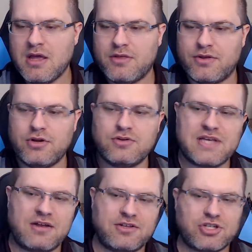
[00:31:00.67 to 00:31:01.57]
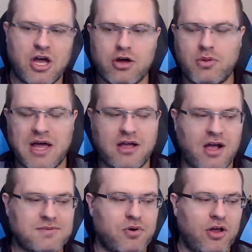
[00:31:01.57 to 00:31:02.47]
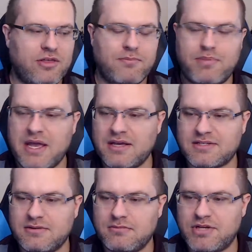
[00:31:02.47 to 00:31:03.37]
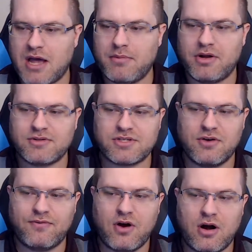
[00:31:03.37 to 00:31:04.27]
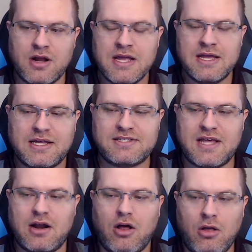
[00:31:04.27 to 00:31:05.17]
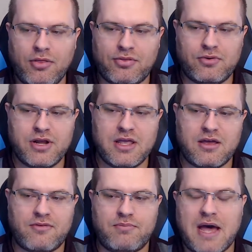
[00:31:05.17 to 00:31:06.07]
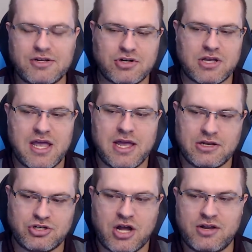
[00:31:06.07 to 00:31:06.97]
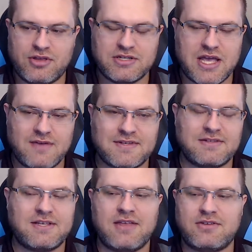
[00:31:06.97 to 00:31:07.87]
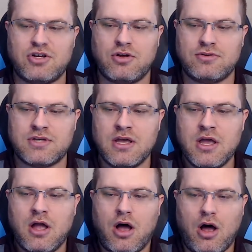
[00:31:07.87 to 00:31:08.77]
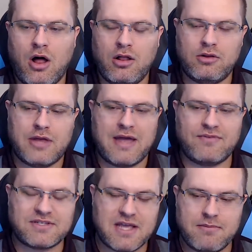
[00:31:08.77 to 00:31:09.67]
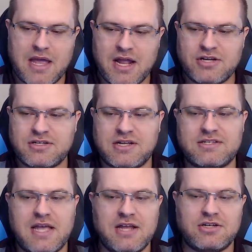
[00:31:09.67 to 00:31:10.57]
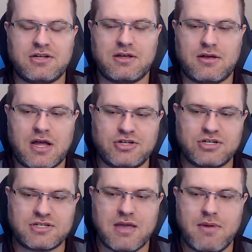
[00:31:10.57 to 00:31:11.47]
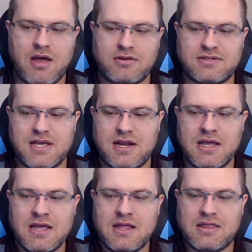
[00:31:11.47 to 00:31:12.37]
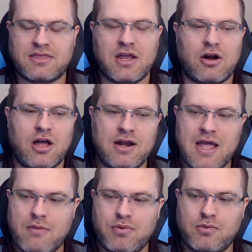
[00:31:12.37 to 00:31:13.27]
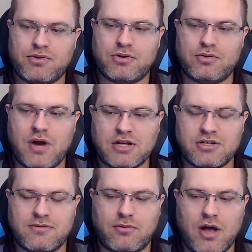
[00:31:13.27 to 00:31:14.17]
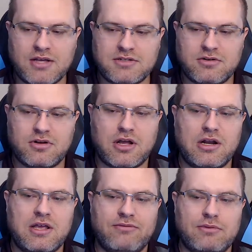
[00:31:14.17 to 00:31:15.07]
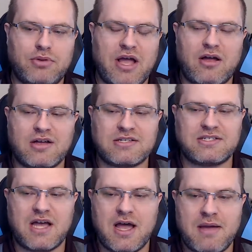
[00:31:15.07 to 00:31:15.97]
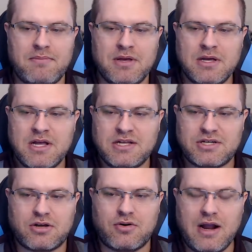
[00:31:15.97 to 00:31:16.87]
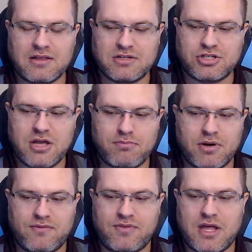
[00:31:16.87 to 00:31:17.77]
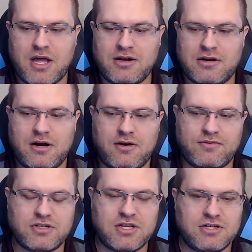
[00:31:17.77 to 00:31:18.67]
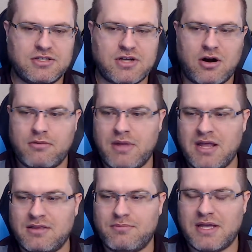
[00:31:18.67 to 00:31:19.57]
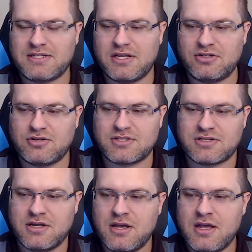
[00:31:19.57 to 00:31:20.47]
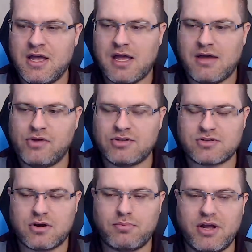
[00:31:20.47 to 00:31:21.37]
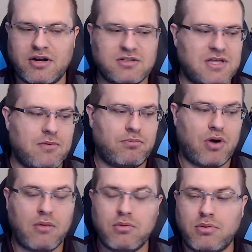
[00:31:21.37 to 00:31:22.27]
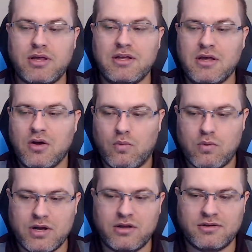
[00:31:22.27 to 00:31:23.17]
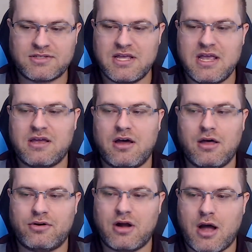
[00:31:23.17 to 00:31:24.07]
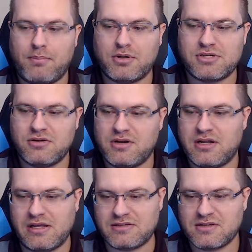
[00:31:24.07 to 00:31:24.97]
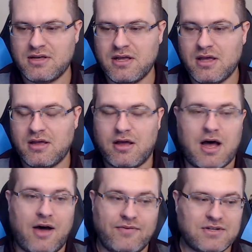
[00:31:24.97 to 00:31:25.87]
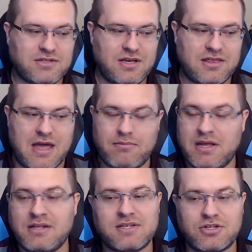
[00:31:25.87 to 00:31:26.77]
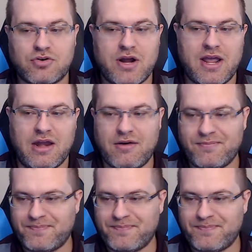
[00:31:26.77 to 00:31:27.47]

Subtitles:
The news out of the Chicago Blackhawks, probably the biggest domino so far, is that all three of Patrick Kane, Jonathan Toews, and Seth Jones all have the same agent, and his agent just came out and said that they are unhappy with the direction of the roster. They're going to give the Blackhawks time to correct the ship, but if decisions aren't made in the best interests of those three players, they probably will seek other opportunities. Obviously, that means a trade.